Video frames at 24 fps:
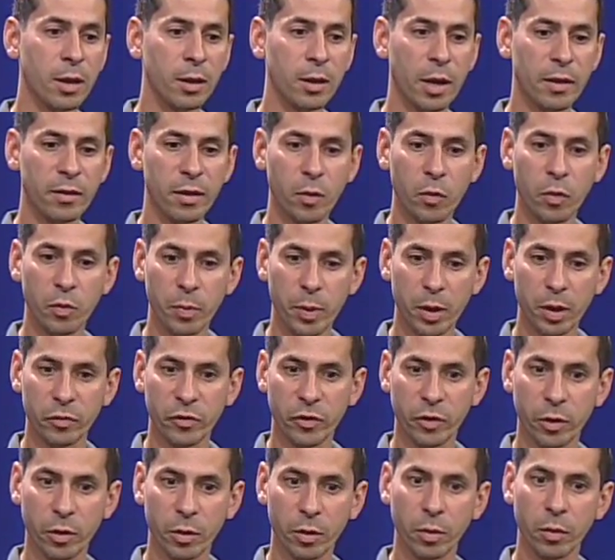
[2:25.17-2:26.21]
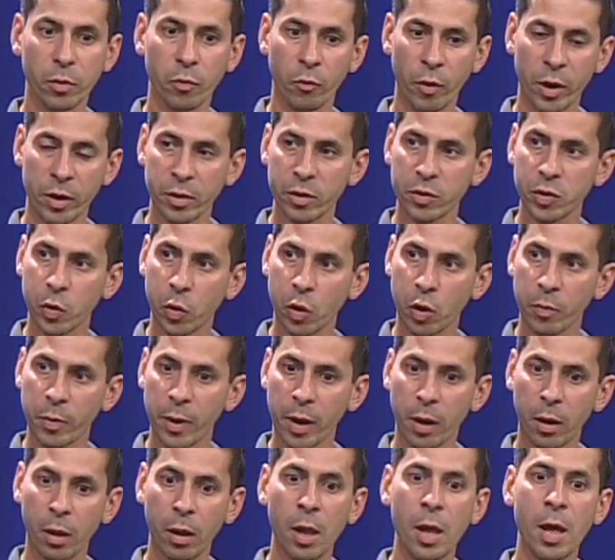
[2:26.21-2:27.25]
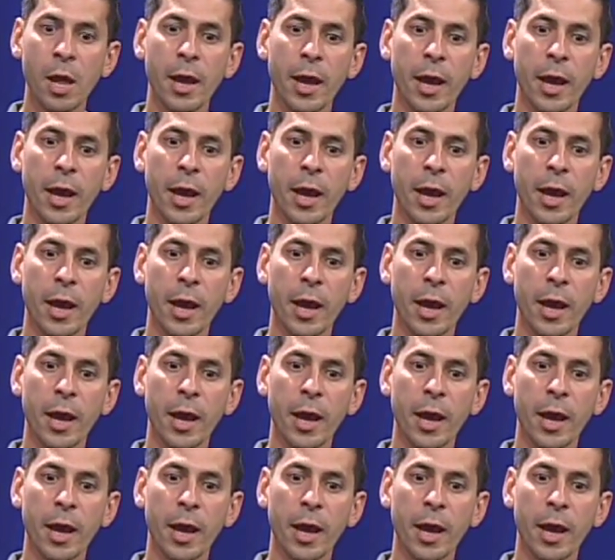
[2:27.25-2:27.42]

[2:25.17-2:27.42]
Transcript: The idea would be to ring the doorbell